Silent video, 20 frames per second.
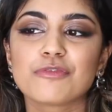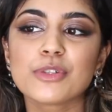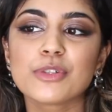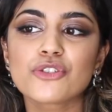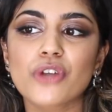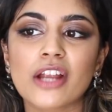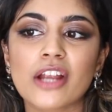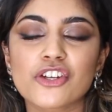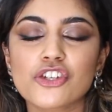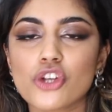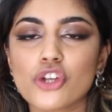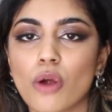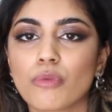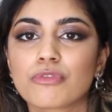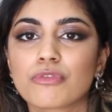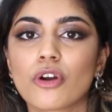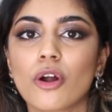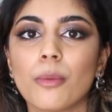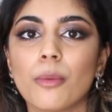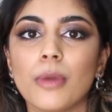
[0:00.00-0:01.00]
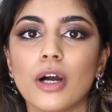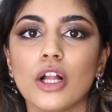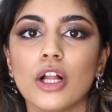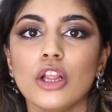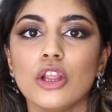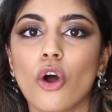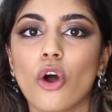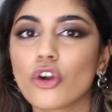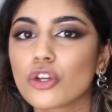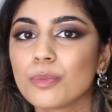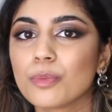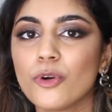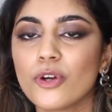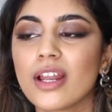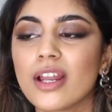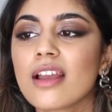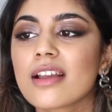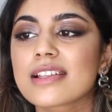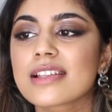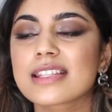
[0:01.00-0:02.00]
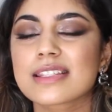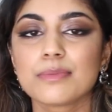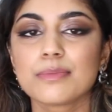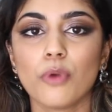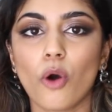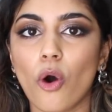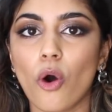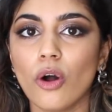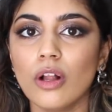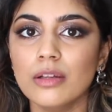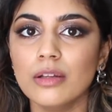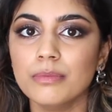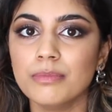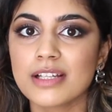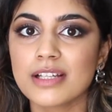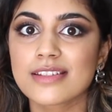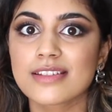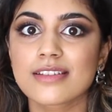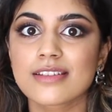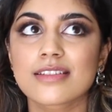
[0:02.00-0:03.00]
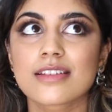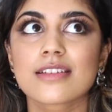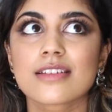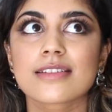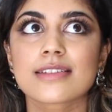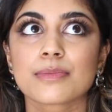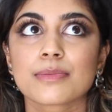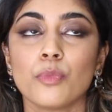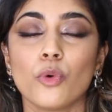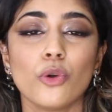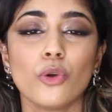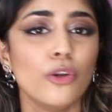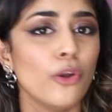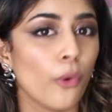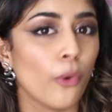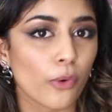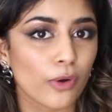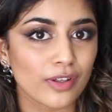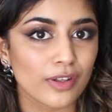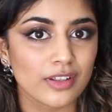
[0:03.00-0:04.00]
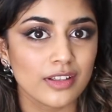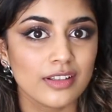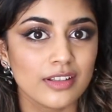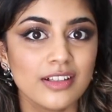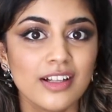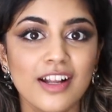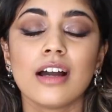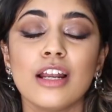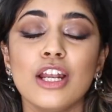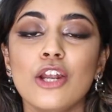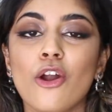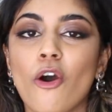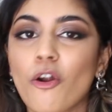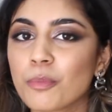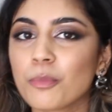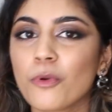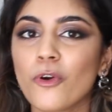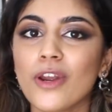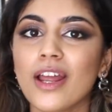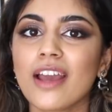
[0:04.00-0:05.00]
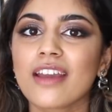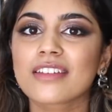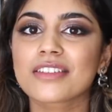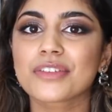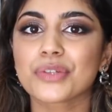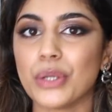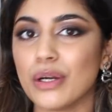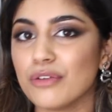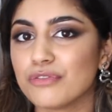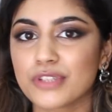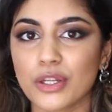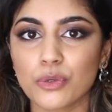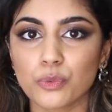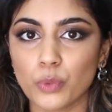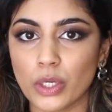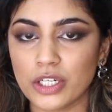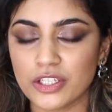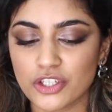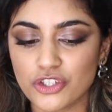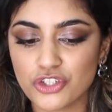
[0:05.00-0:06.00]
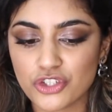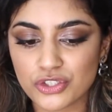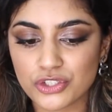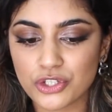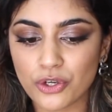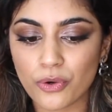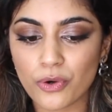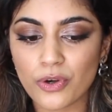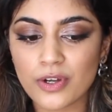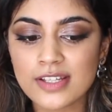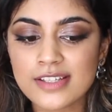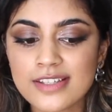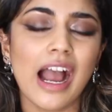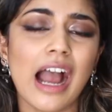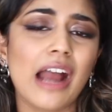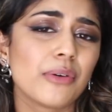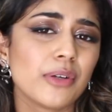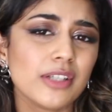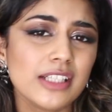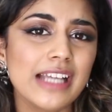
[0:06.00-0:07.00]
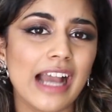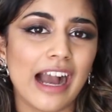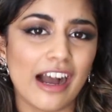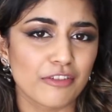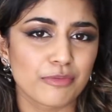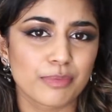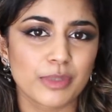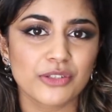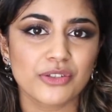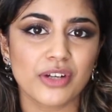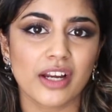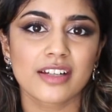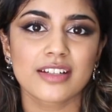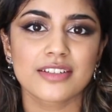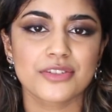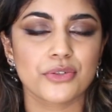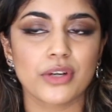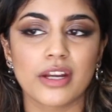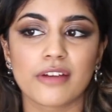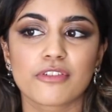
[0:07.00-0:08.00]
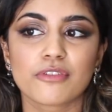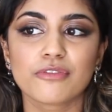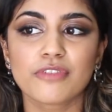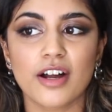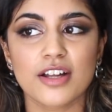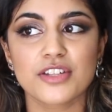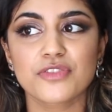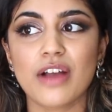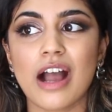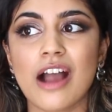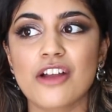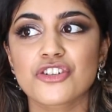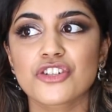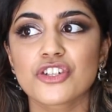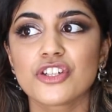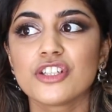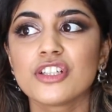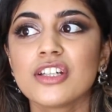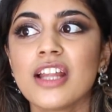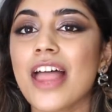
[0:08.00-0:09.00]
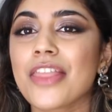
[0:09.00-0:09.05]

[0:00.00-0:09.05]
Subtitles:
been trying to shop from a lot more like small businesses, more local, a lot more like thrift and vintage stores. I really have been trying to stray from fast fashion.